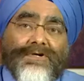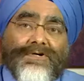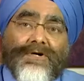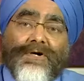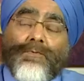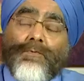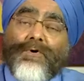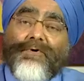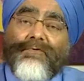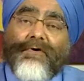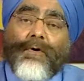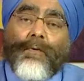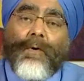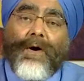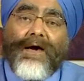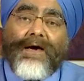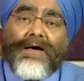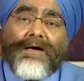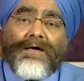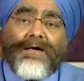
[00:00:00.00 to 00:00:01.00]
turn would
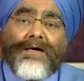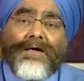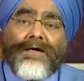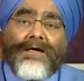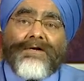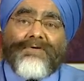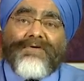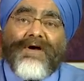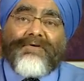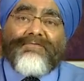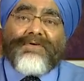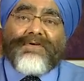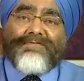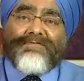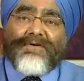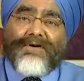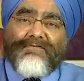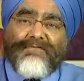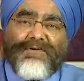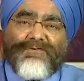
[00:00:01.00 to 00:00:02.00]
require traffic
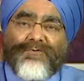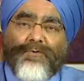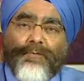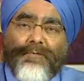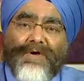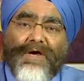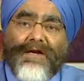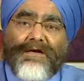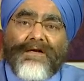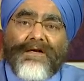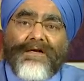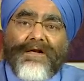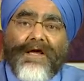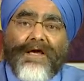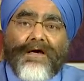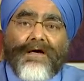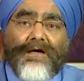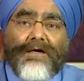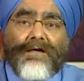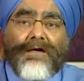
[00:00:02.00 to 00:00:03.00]
service to be
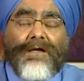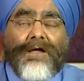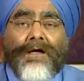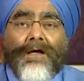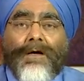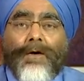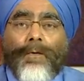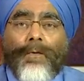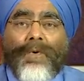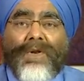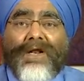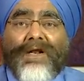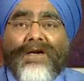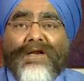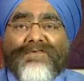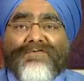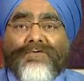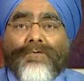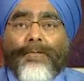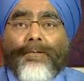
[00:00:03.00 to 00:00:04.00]
undertaken,
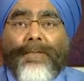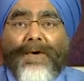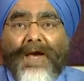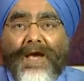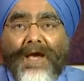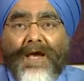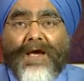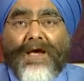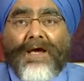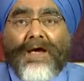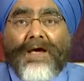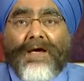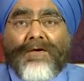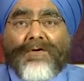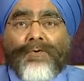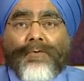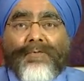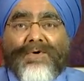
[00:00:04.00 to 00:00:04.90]
willingness to pay to